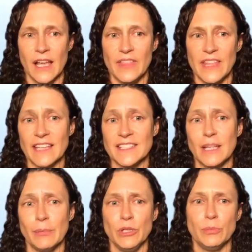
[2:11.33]
the
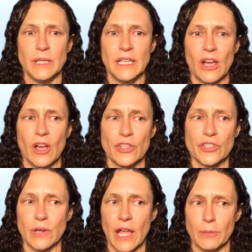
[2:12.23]
SWP
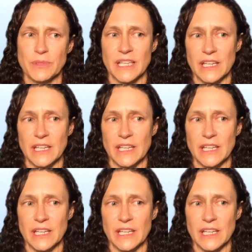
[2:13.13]
also helps